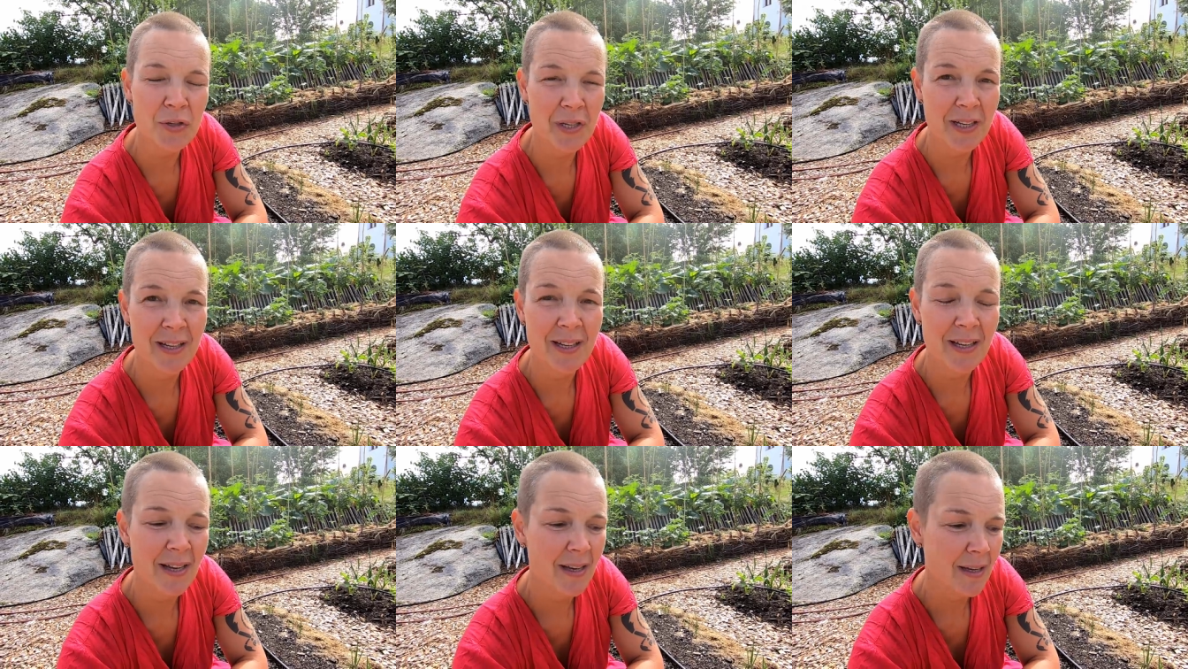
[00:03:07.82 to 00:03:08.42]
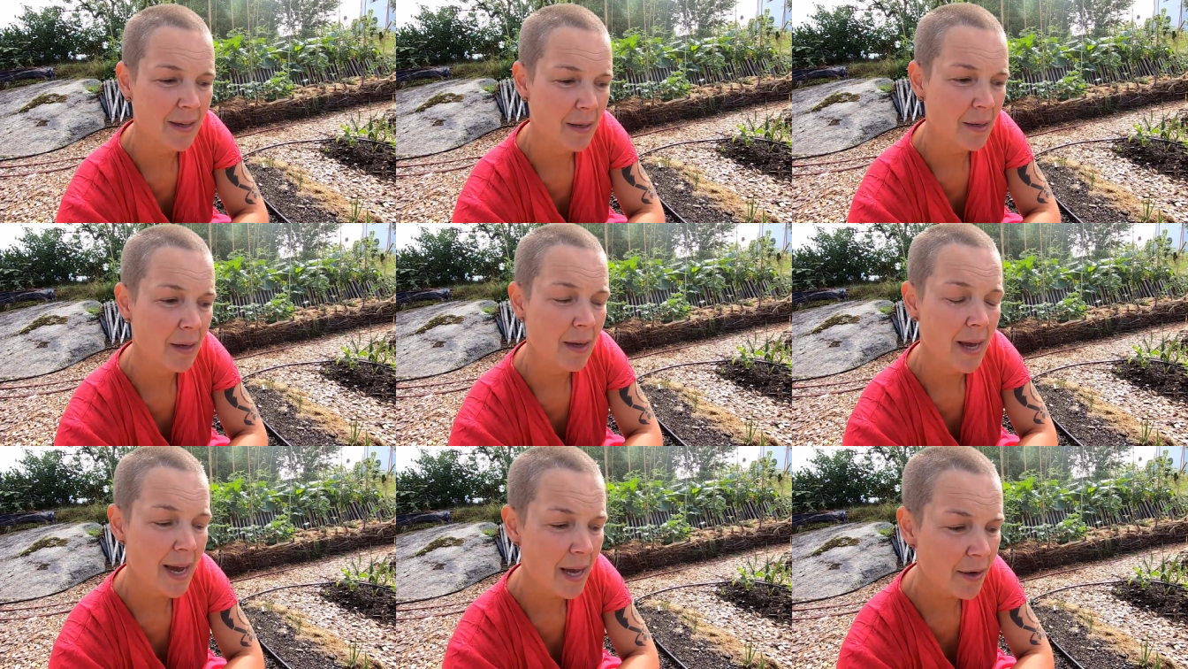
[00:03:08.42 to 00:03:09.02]
tricky
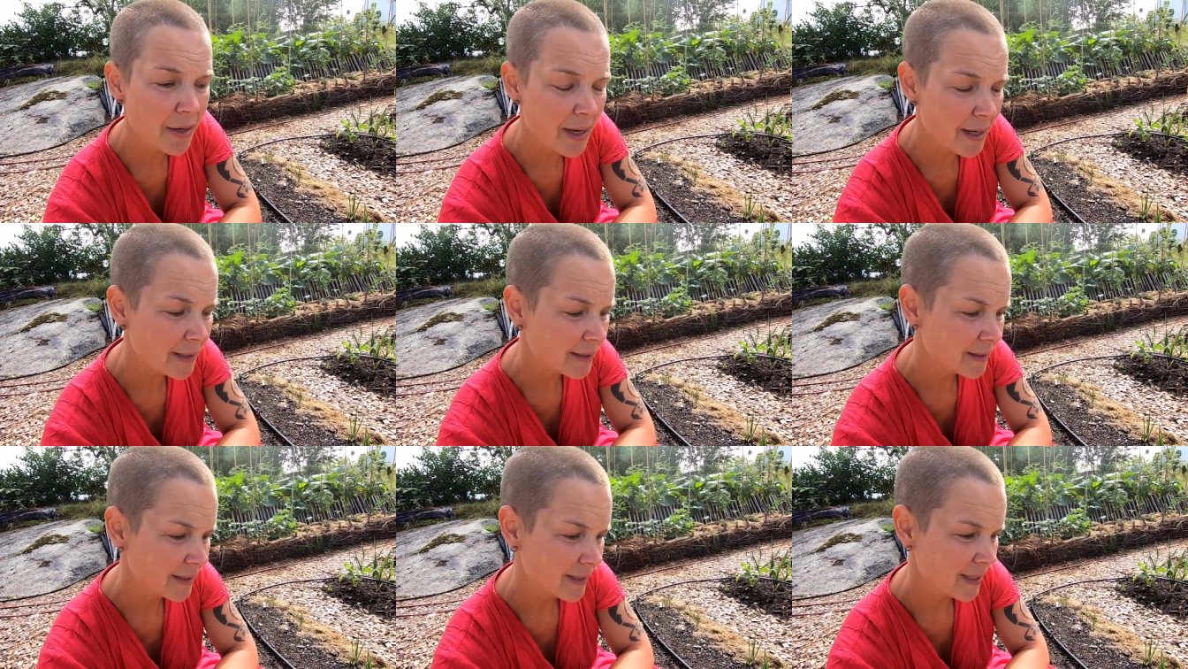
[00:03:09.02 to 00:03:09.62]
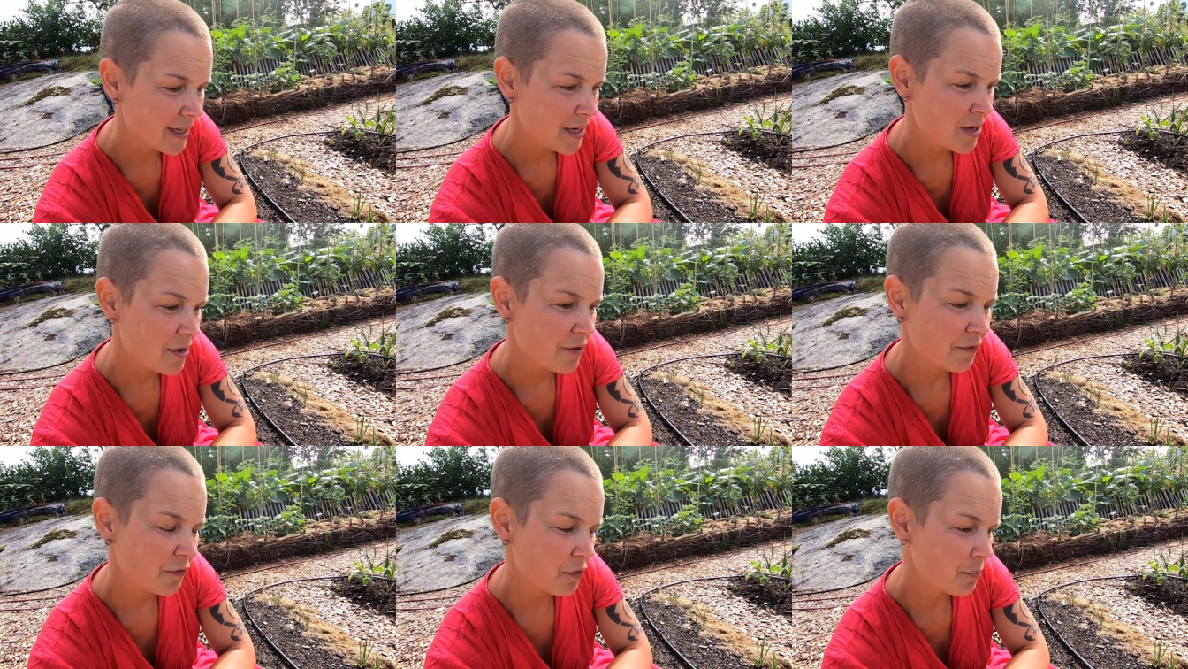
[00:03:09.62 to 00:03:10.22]
area
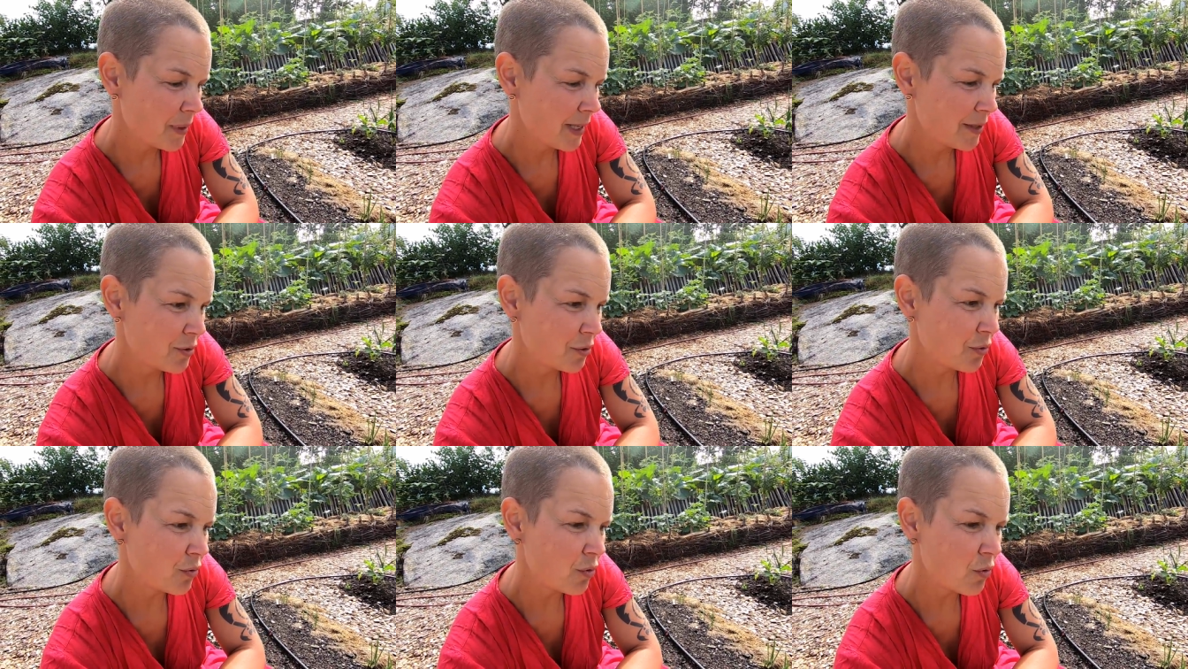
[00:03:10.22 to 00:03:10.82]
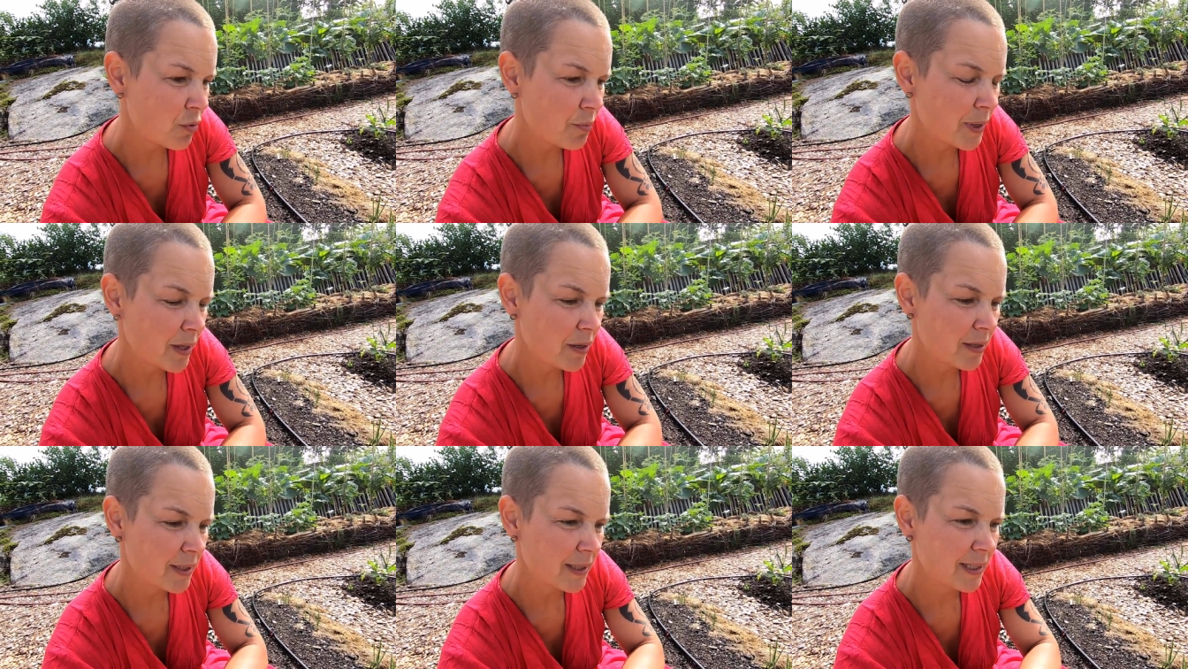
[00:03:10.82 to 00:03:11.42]
for me to grow
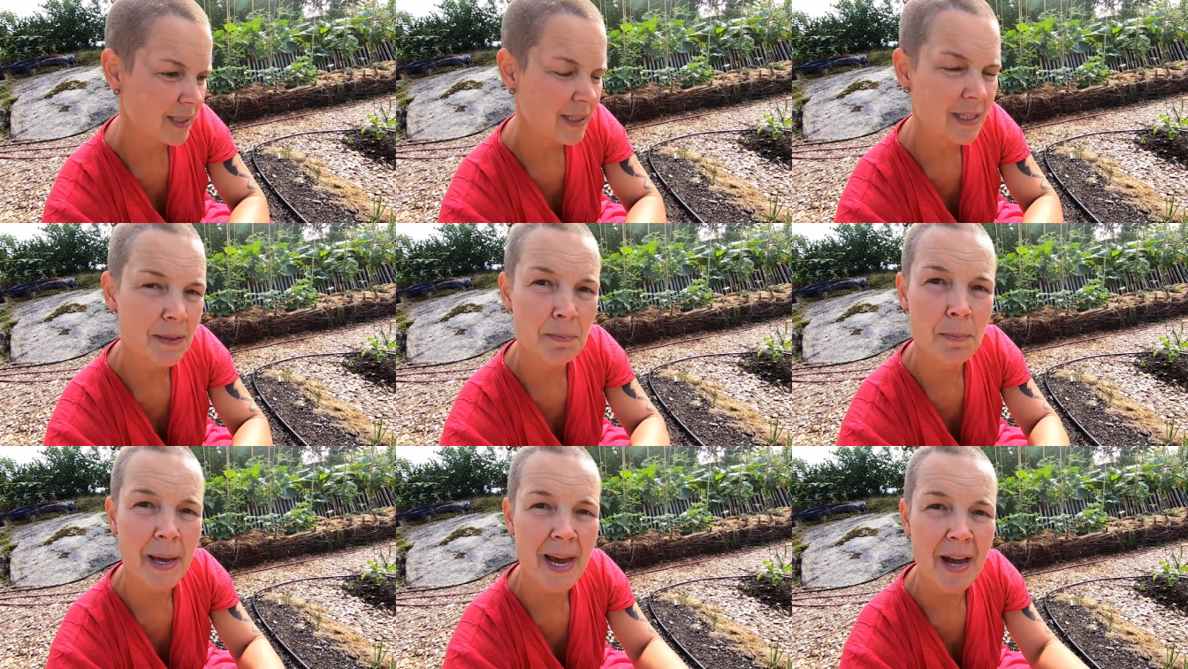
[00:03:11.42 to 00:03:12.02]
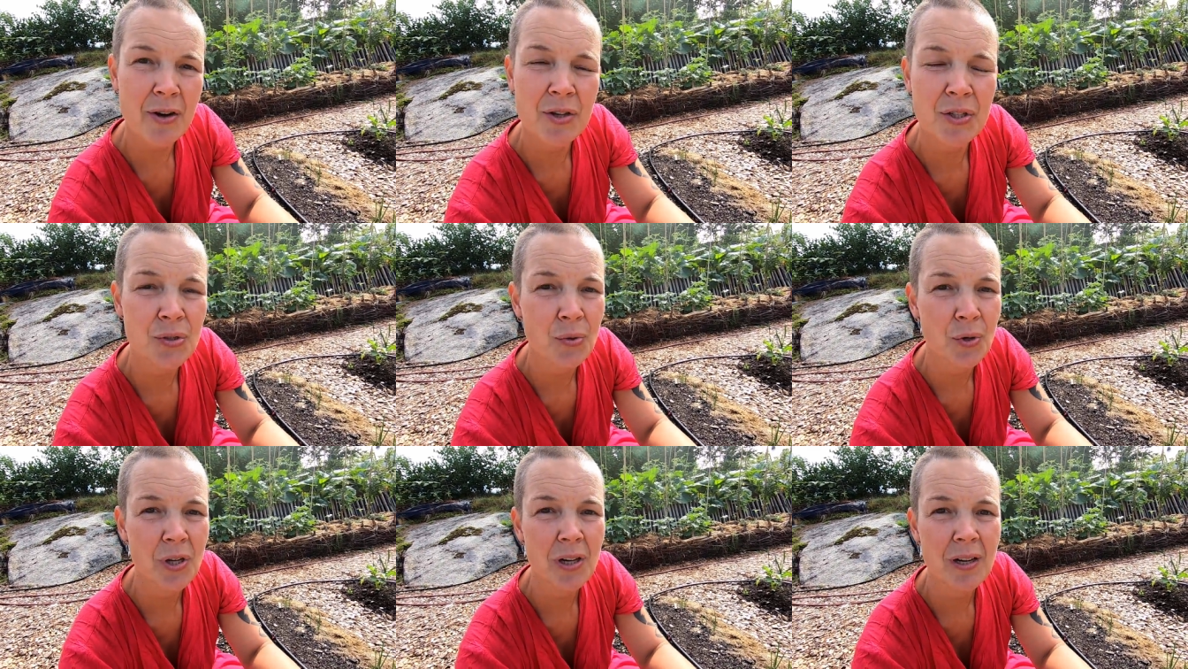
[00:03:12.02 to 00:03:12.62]
because this is bare
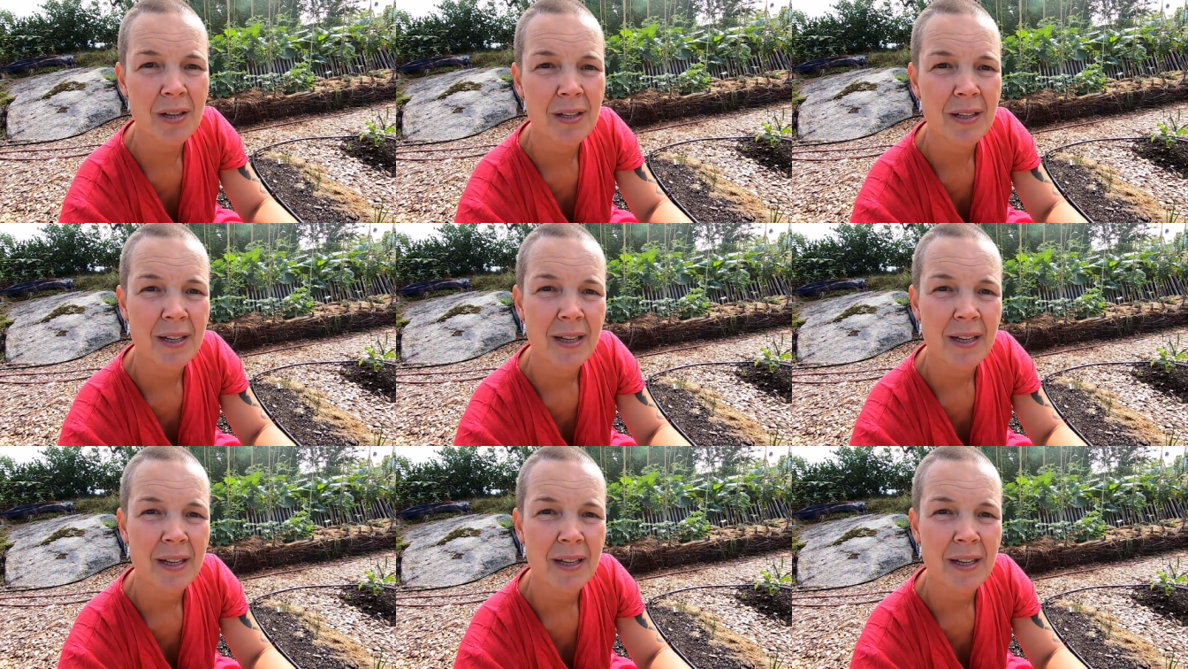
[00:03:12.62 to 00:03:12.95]
soil